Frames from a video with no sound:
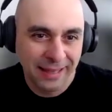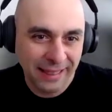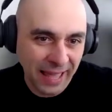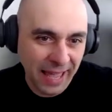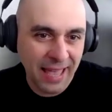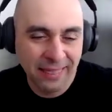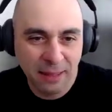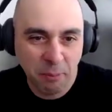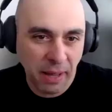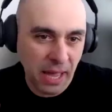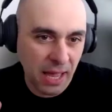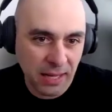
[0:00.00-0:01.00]
Length
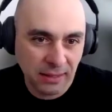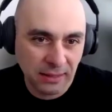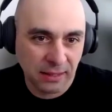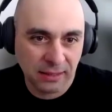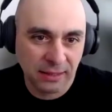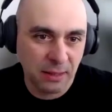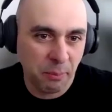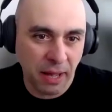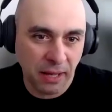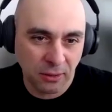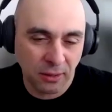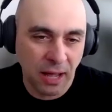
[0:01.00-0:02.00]
depends because it
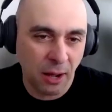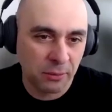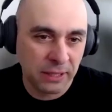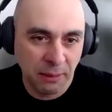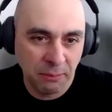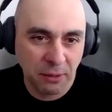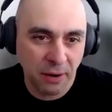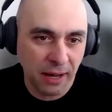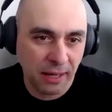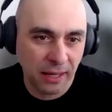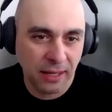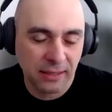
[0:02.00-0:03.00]
depends on how deep the
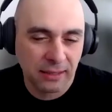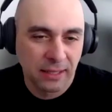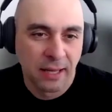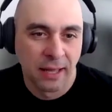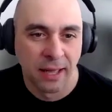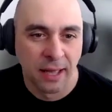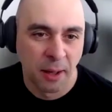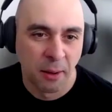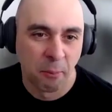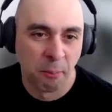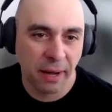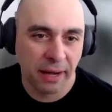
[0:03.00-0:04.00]
rack is,
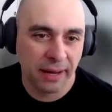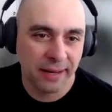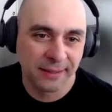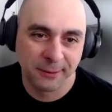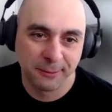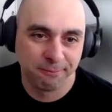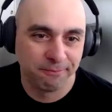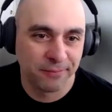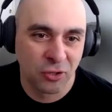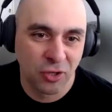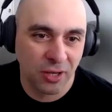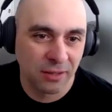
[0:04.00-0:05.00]
but it's
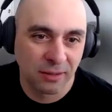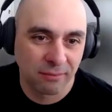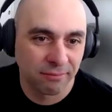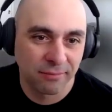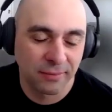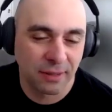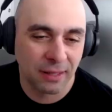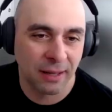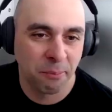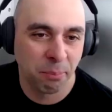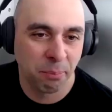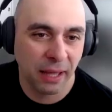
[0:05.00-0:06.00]
just
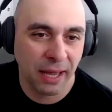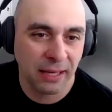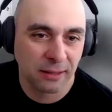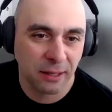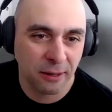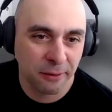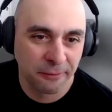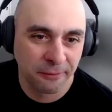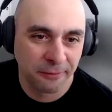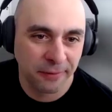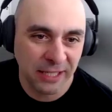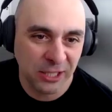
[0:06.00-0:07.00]
a place of
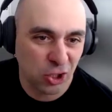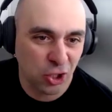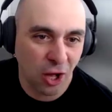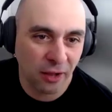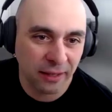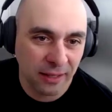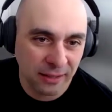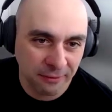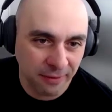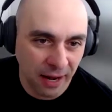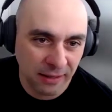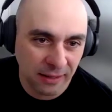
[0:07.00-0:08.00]
installing these
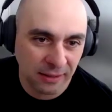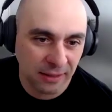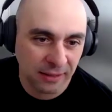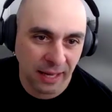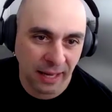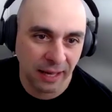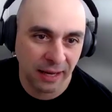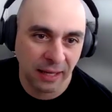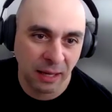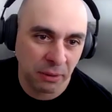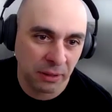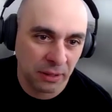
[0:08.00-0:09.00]
devices and
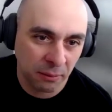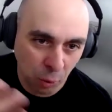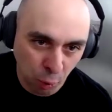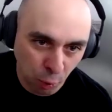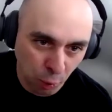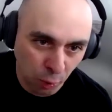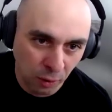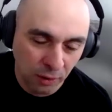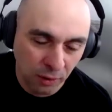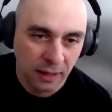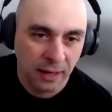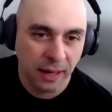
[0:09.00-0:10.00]
keeping them
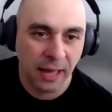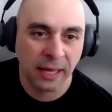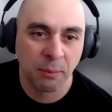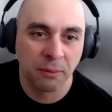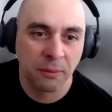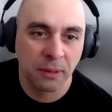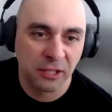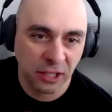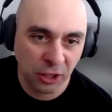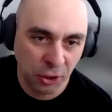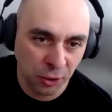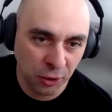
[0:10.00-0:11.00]
cool and keeping them
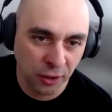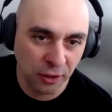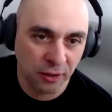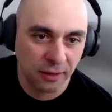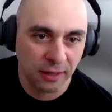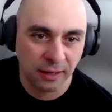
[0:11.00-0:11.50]
secure.